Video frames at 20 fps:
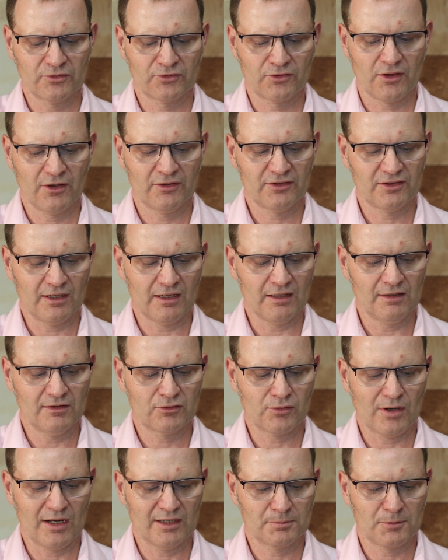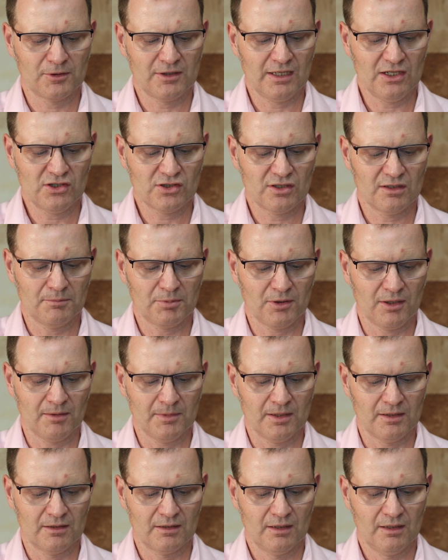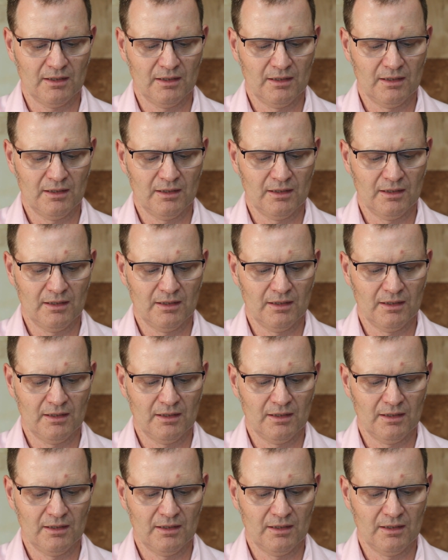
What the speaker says: for the city's transportation department.